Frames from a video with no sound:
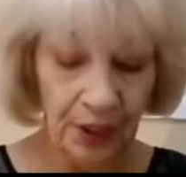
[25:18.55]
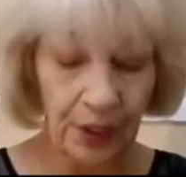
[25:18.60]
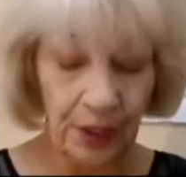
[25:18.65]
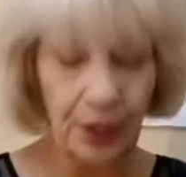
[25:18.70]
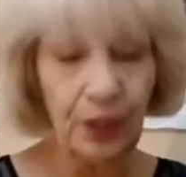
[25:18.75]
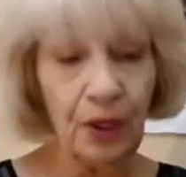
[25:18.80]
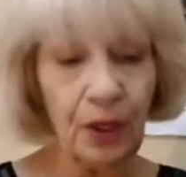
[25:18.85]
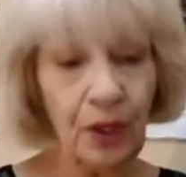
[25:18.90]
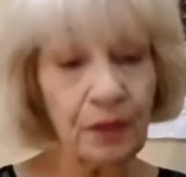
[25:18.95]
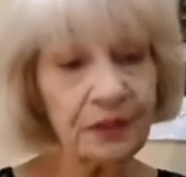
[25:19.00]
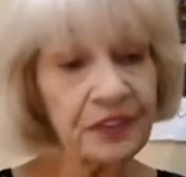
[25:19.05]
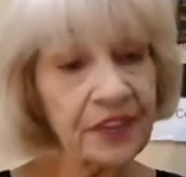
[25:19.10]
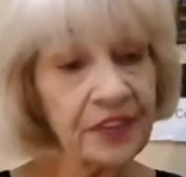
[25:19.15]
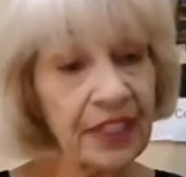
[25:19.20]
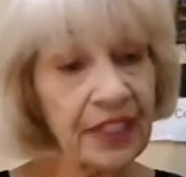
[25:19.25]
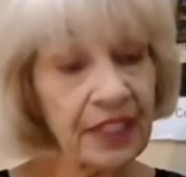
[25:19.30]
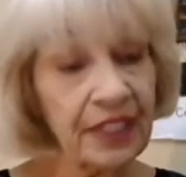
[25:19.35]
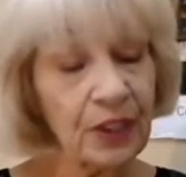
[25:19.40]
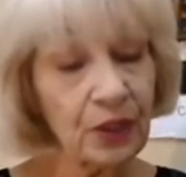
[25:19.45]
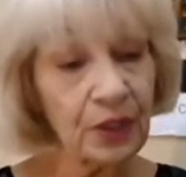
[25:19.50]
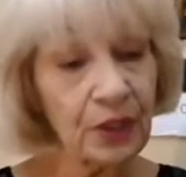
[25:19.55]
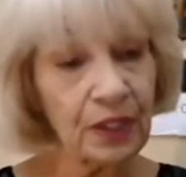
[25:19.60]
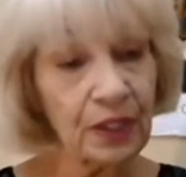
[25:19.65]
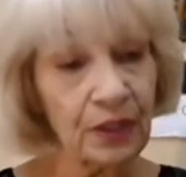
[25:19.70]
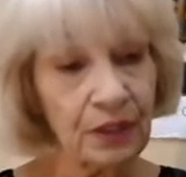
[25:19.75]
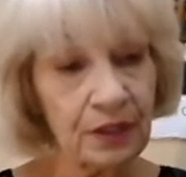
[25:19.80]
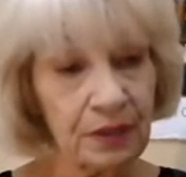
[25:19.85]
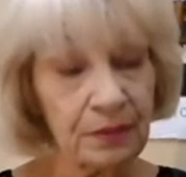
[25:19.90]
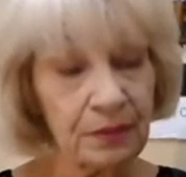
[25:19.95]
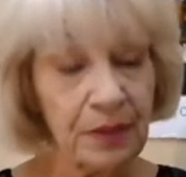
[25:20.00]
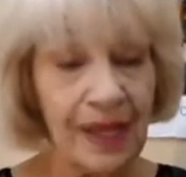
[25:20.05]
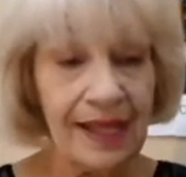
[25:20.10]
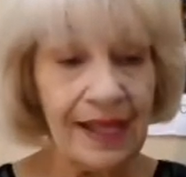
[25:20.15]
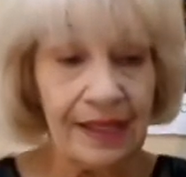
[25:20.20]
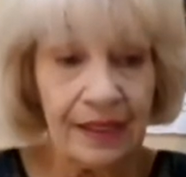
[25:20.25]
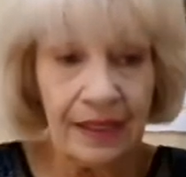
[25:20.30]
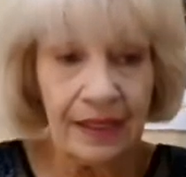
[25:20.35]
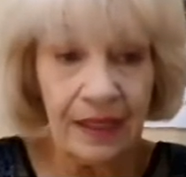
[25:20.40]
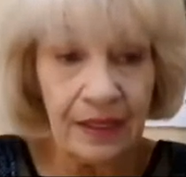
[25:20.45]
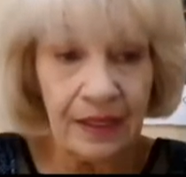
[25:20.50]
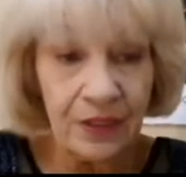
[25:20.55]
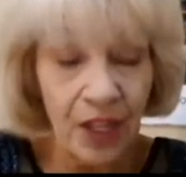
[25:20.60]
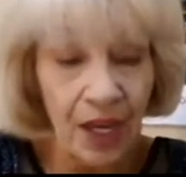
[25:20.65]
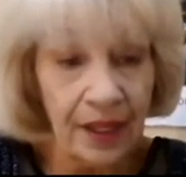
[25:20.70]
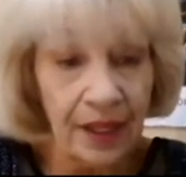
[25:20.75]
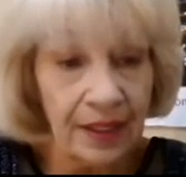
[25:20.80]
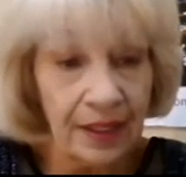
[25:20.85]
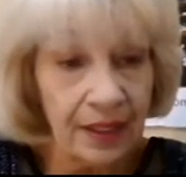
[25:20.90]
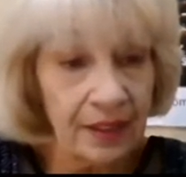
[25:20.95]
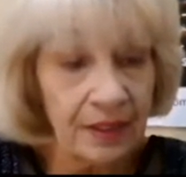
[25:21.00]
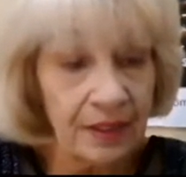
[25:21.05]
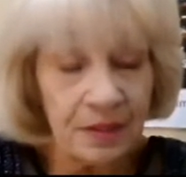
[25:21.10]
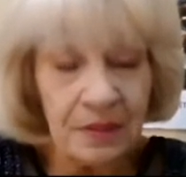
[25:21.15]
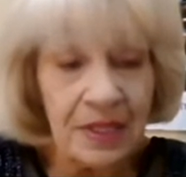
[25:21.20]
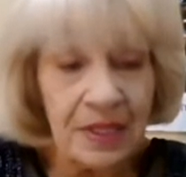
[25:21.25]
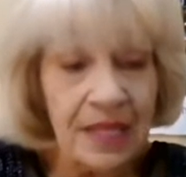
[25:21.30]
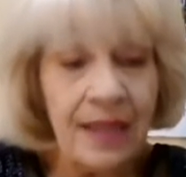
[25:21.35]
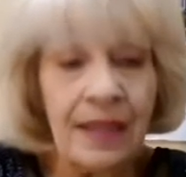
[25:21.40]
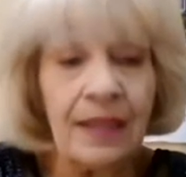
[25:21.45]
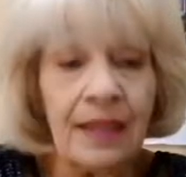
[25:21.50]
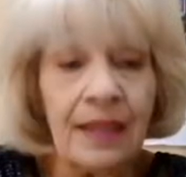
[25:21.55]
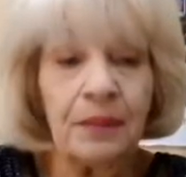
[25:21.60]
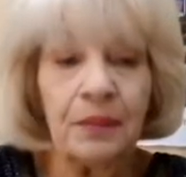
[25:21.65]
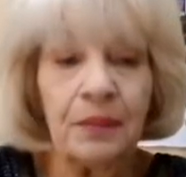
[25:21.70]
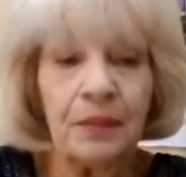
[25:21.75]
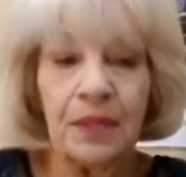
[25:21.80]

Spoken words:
hopefully you can learn by talking to me.